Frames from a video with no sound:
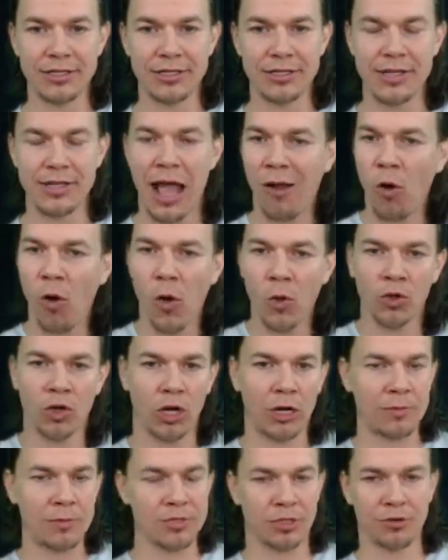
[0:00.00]
Not all
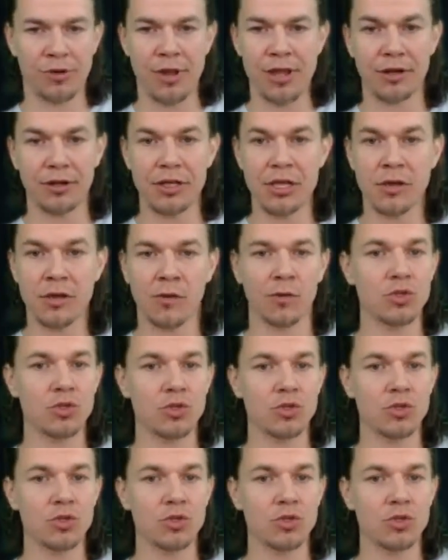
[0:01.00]
carbs are created equal,